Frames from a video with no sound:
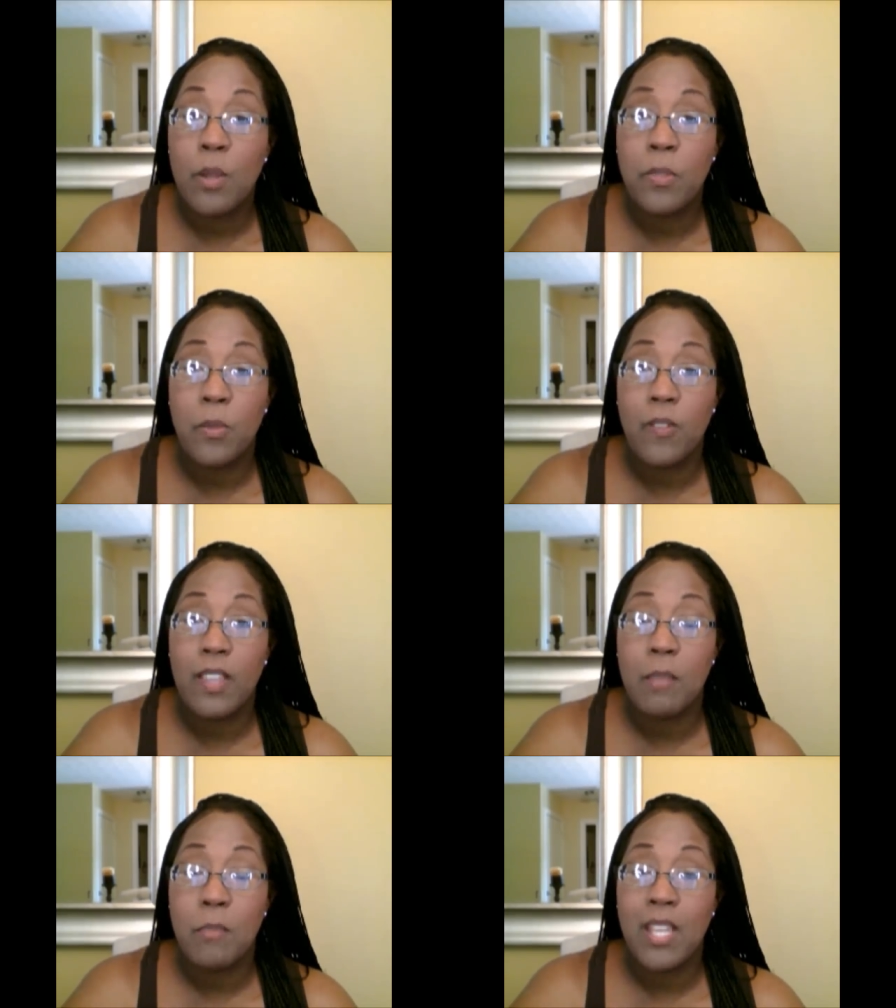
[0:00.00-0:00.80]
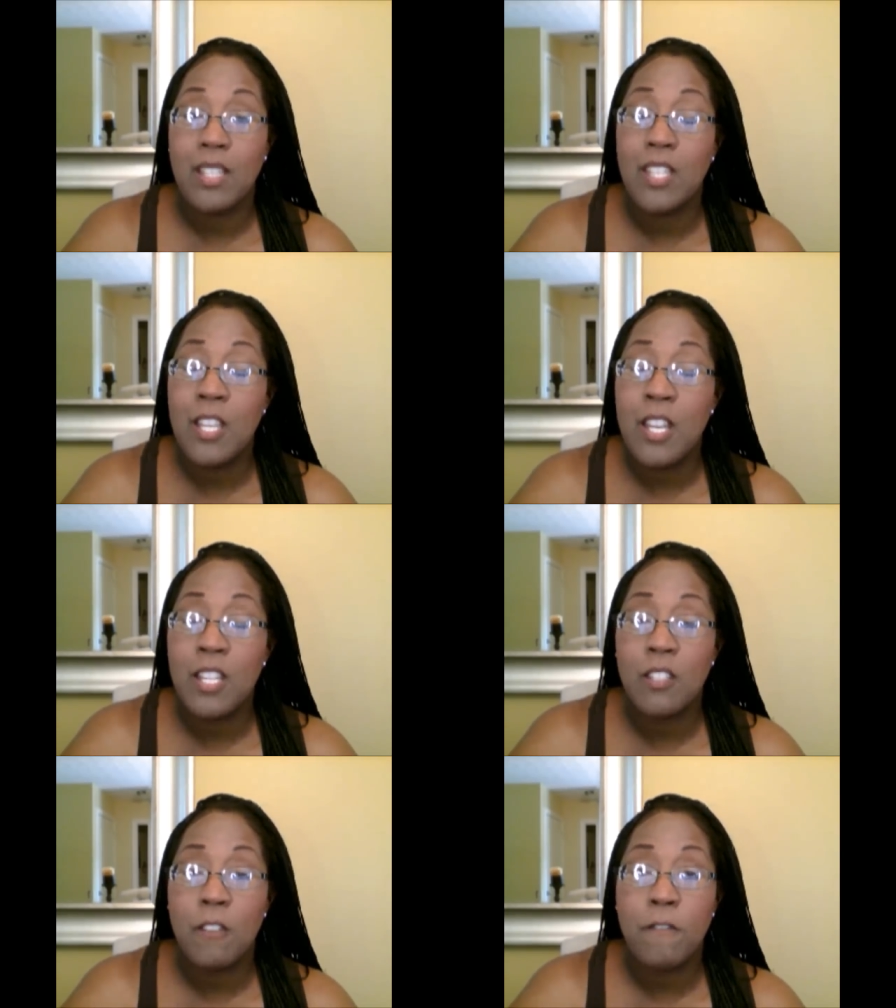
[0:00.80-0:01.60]
going through Ebates. It
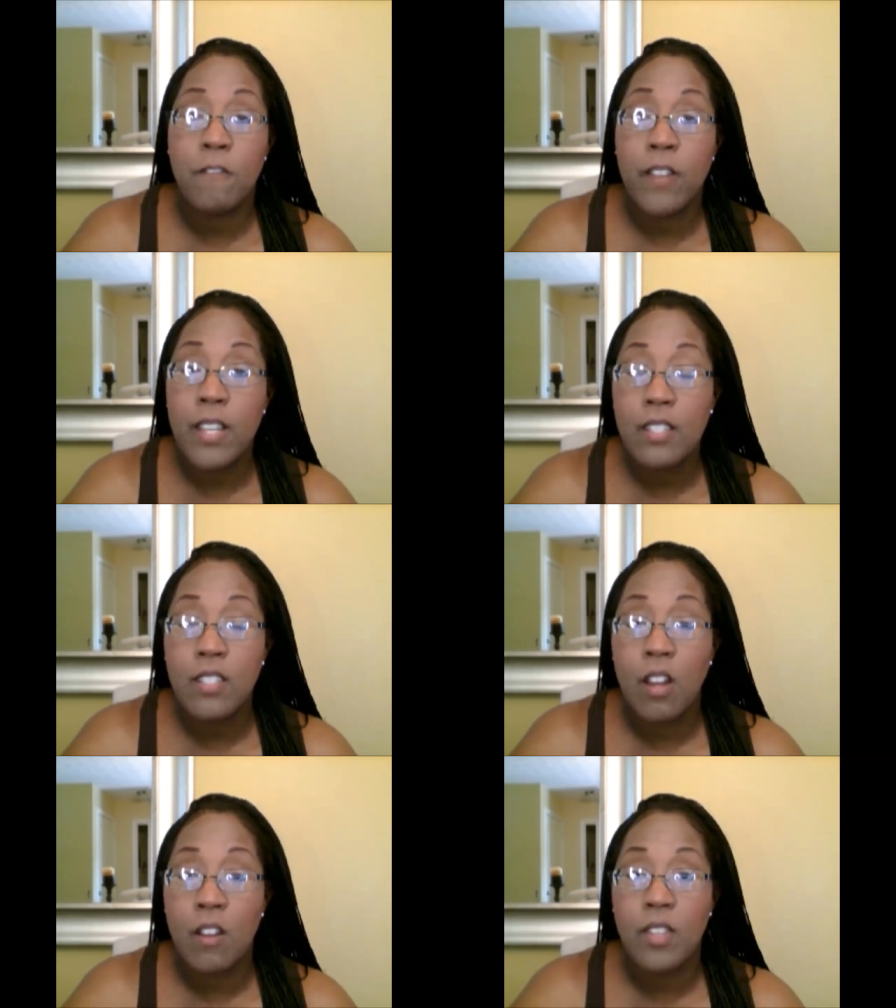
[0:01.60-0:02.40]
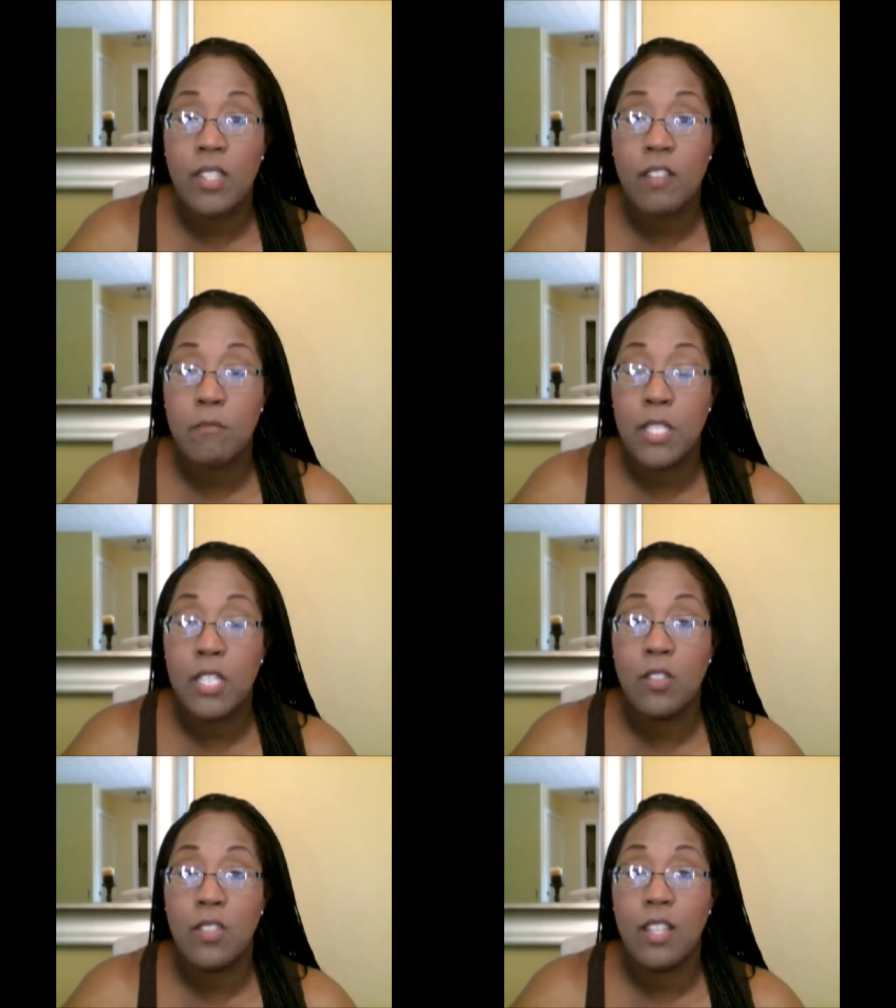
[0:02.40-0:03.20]
is a free service. I've
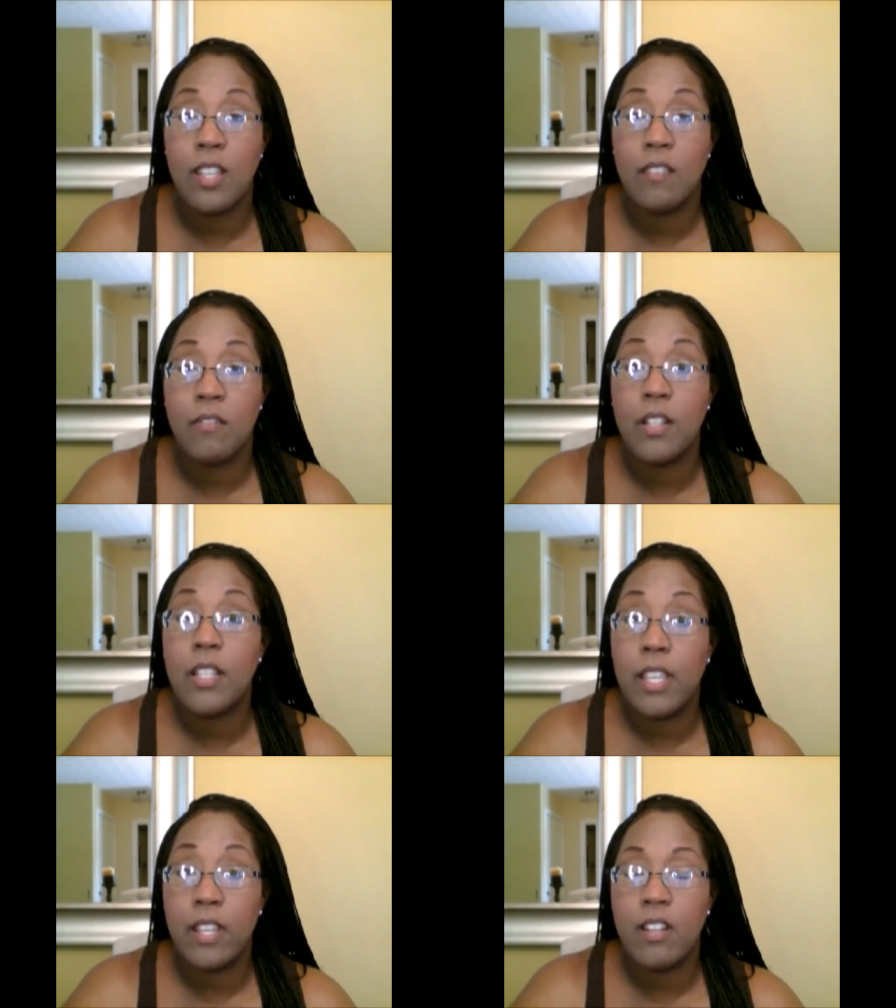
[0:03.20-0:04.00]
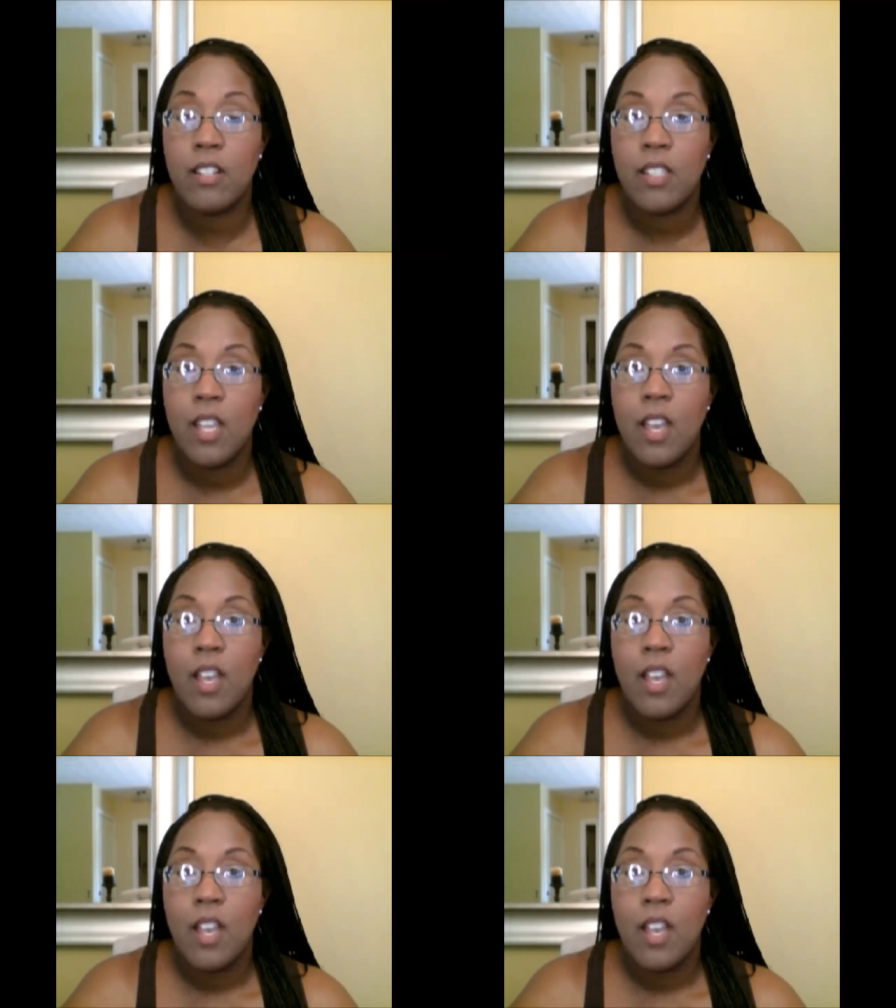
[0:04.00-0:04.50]
been using it for years.